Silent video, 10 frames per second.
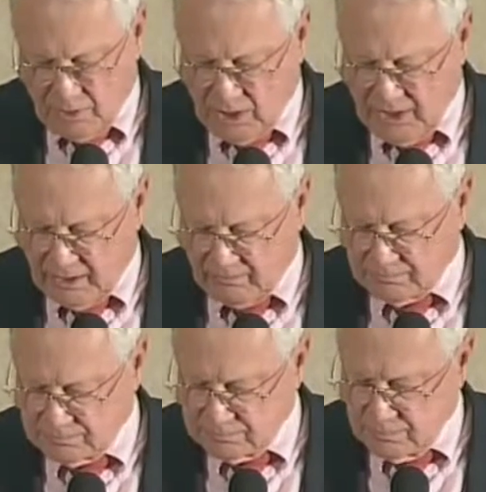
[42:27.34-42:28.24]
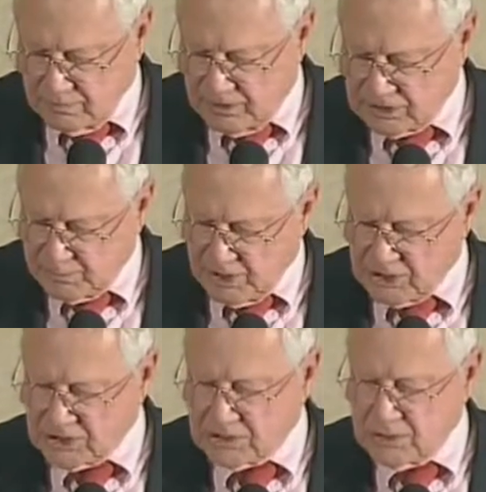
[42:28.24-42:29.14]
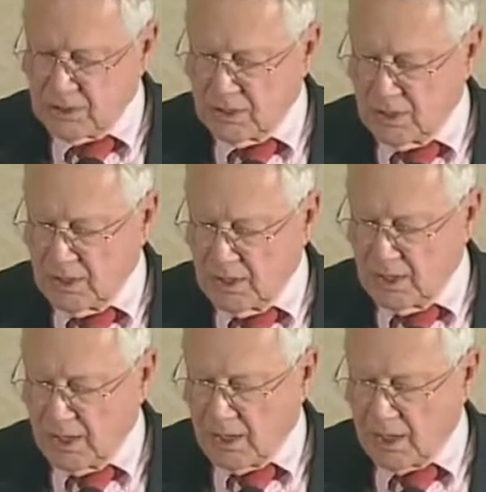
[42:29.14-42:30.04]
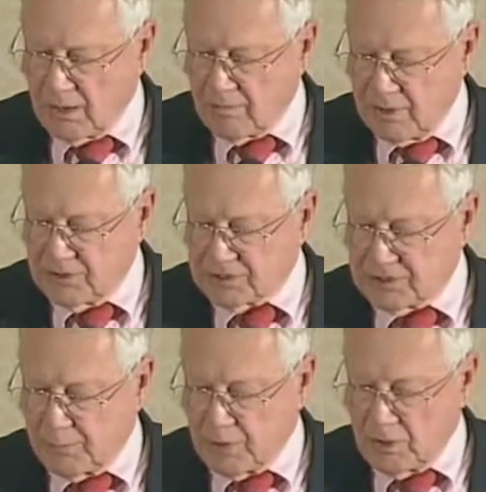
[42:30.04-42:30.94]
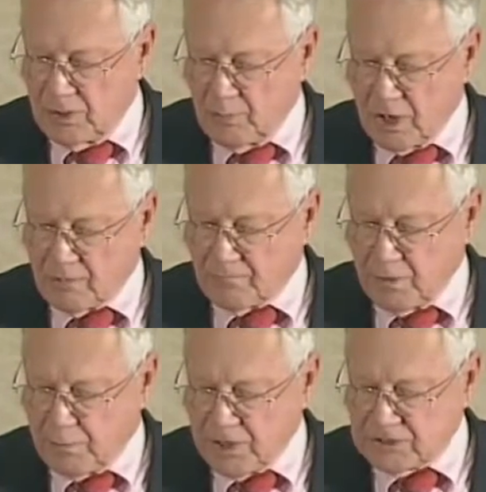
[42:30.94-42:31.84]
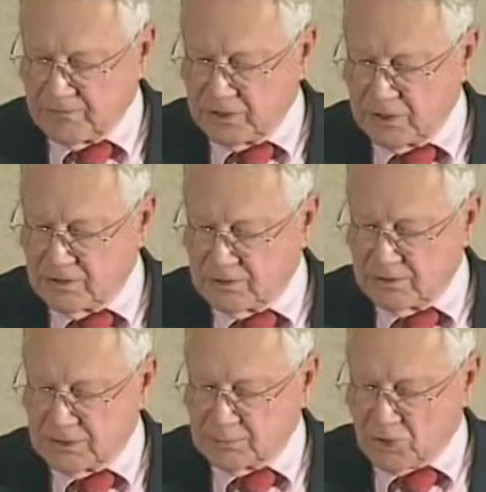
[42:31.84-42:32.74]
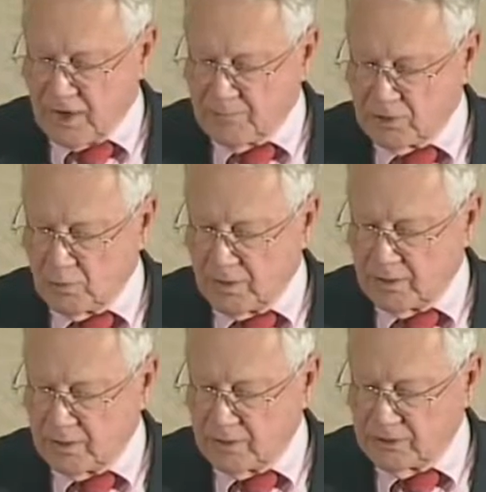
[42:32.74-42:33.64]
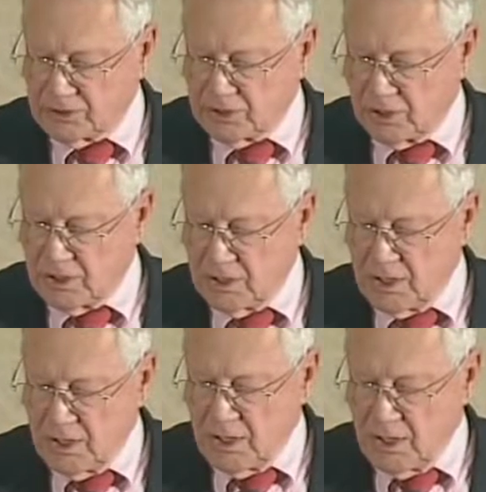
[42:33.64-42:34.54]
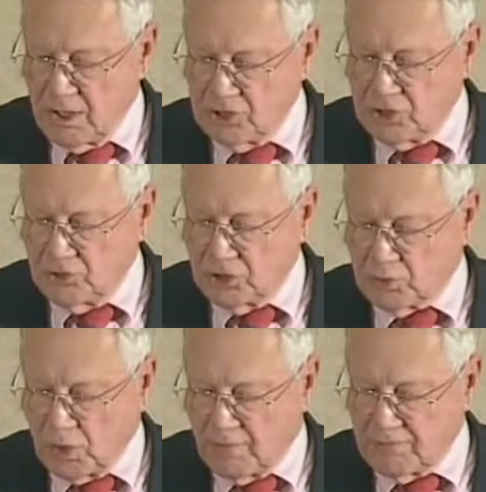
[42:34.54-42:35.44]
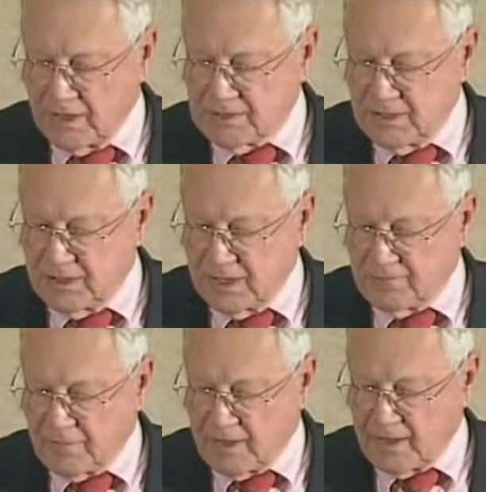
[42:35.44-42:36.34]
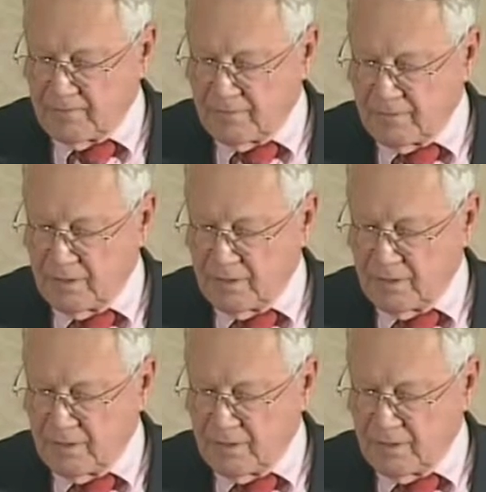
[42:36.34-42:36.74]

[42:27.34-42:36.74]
Clinton, in a speech uh, and this appeared in the American Free Press. If you didn't subscribe to it while you're here, you should. June the 12th, 1995,